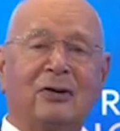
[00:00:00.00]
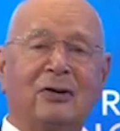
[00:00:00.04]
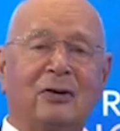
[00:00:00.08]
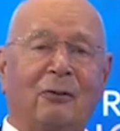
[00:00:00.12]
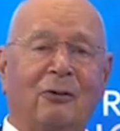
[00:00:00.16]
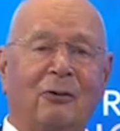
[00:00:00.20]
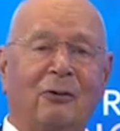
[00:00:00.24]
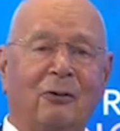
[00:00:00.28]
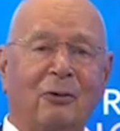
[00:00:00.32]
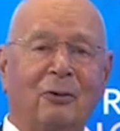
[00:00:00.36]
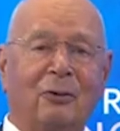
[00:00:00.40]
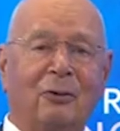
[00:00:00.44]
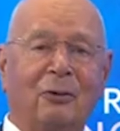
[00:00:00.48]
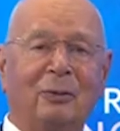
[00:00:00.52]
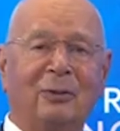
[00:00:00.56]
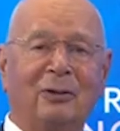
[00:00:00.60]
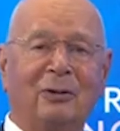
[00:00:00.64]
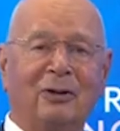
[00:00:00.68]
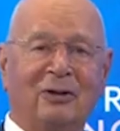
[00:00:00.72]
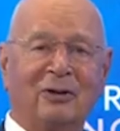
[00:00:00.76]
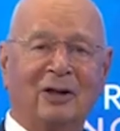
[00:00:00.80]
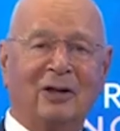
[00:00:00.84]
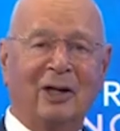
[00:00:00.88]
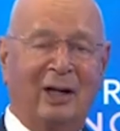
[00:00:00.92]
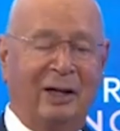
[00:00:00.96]
the forum
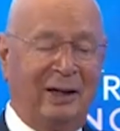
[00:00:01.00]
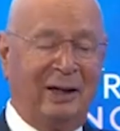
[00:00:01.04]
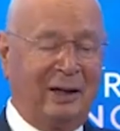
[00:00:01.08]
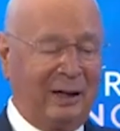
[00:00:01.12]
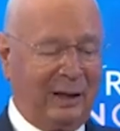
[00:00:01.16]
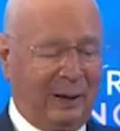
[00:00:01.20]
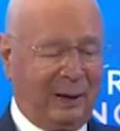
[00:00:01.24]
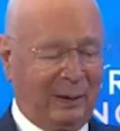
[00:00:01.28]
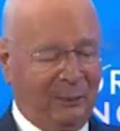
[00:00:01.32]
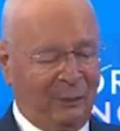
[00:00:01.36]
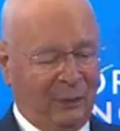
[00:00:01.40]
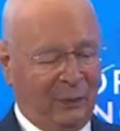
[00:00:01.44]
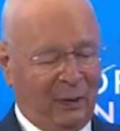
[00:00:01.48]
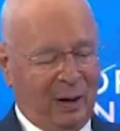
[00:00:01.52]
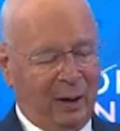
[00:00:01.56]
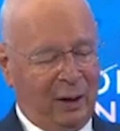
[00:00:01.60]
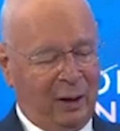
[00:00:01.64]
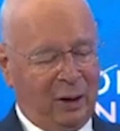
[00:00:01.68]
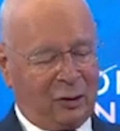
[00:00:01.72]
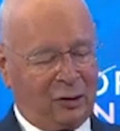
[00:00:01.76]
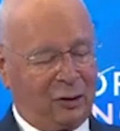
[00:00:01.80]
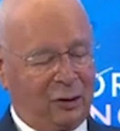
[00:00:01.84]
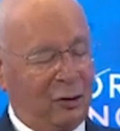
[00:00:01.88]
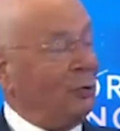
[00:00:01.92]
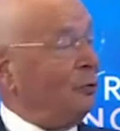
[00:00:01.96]
is running.
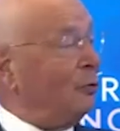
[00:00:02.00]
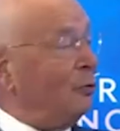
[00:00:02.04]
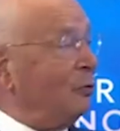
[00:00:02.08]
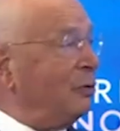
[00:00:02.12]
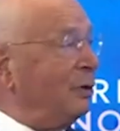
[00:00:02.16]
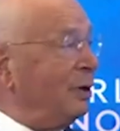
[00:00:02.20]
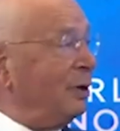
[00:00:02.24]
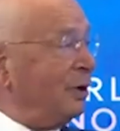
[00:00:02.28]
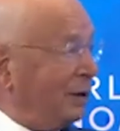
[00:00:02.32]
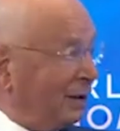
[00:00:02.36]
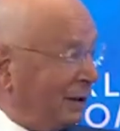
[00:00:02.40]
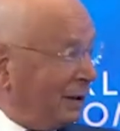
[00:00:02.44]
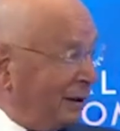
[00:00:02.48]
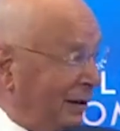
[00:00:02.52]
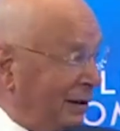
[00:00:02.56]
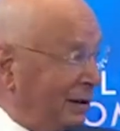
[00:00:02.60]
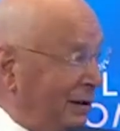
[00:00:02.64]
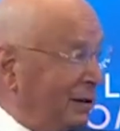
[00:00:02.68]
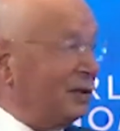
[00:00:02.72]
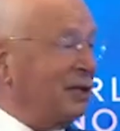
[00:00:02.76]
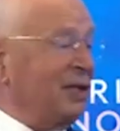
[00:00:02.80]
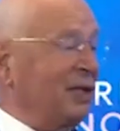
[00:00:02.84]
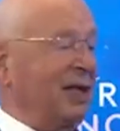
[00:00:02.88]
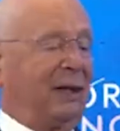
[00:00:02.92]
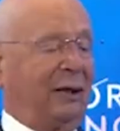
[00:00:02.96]
So a
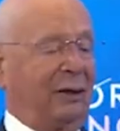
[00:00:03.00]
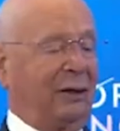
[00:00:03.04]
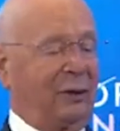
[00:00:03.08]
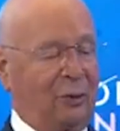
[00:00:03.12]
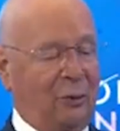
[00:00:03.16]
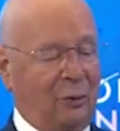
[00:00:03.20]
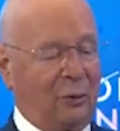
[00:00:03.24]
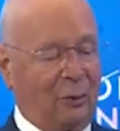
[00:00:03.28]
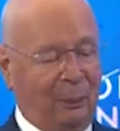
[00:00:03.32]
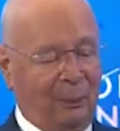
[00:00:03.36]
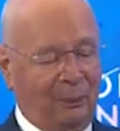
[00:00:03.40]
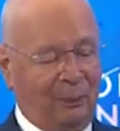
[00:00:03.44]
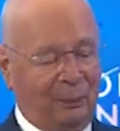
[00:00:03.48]
great thank you.